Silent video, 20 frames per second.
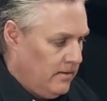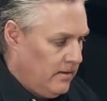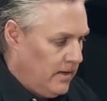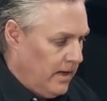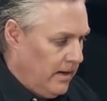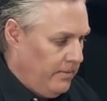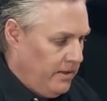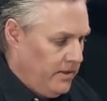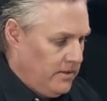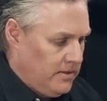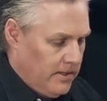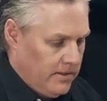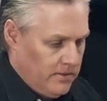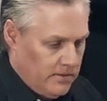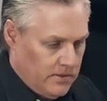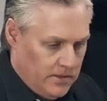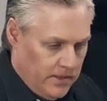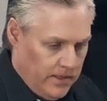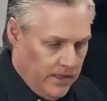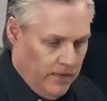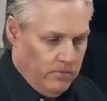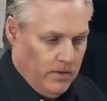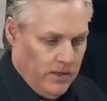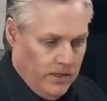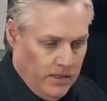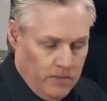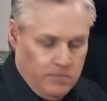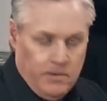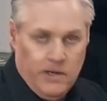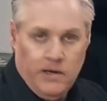You can start to see
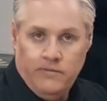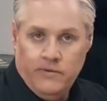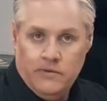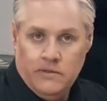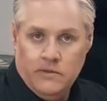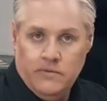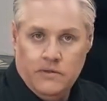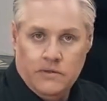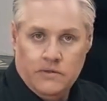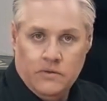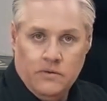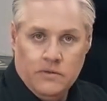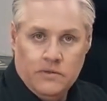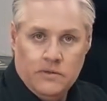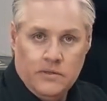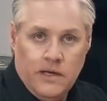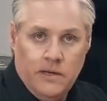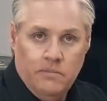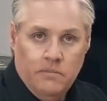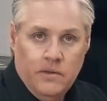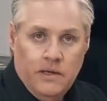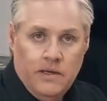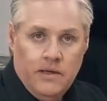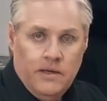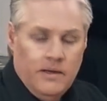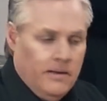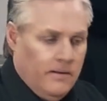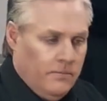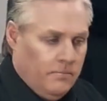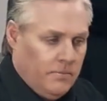really the benefits of the source tape.
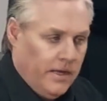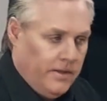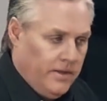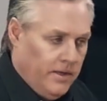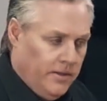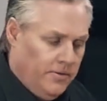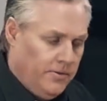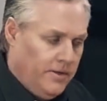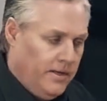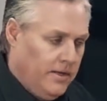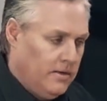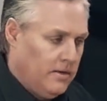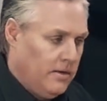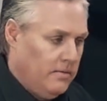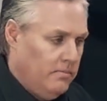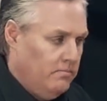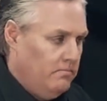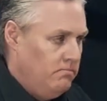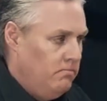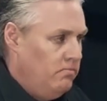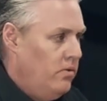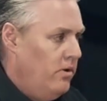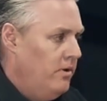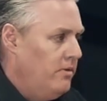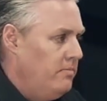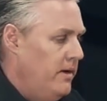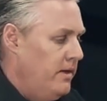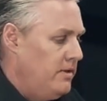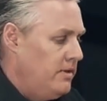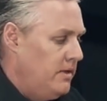Now the other thing that
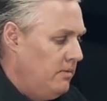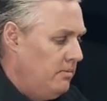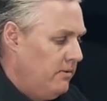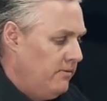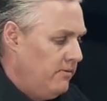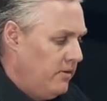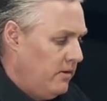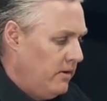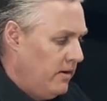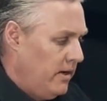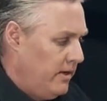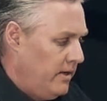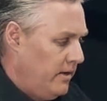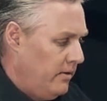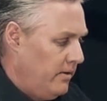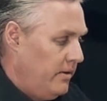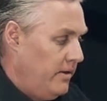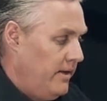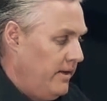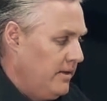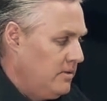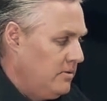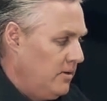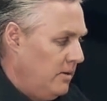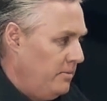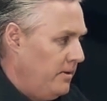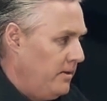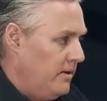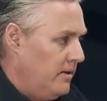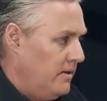worth mentioning before I go on to the next
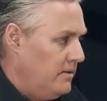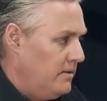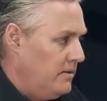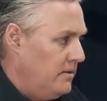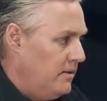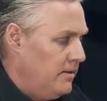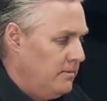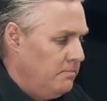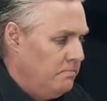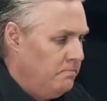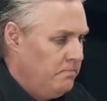topic is,